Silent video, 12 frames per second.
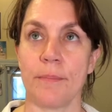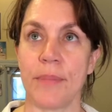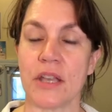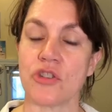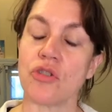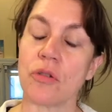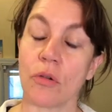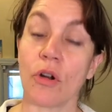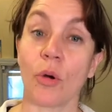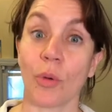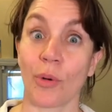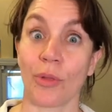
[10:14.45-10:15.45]
because you don't
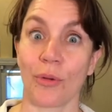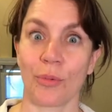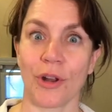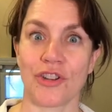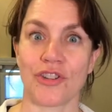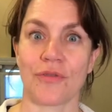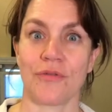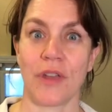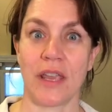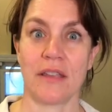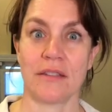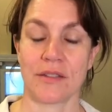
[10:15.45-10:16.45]
know where the rich
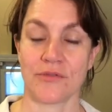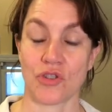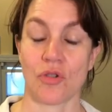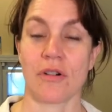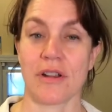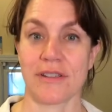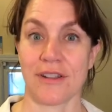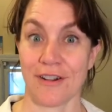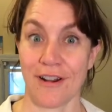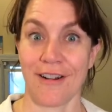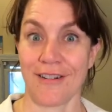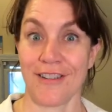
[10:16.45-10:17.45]
veins of stories
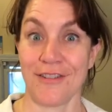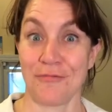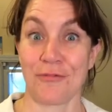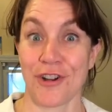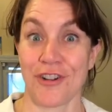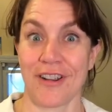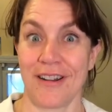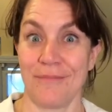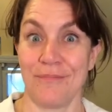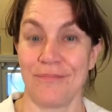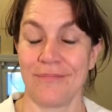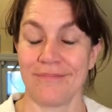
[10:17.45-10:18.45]
are where you're going to
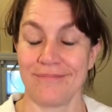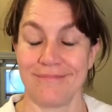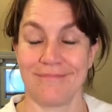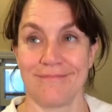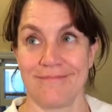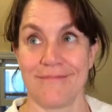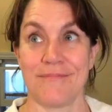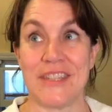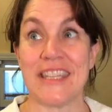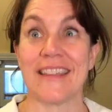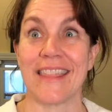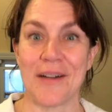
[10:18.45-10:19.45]

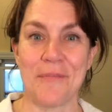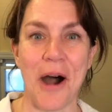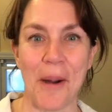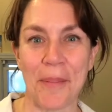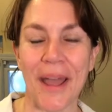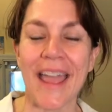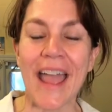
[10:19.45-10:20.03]
dig them up.